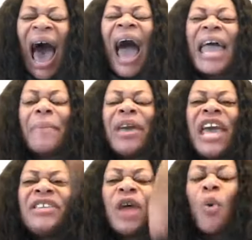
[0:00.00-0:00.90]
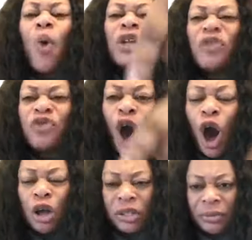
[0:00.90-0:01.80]
I am in the word of
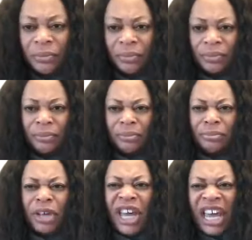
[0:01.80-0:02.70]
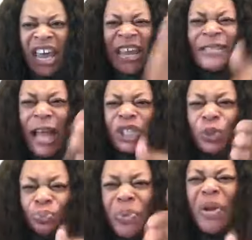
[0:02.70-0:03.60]
God, in the
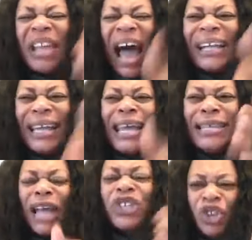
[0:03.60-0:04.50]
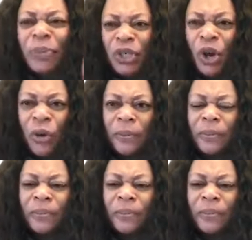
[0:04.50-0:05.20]
spirit and in the scripture.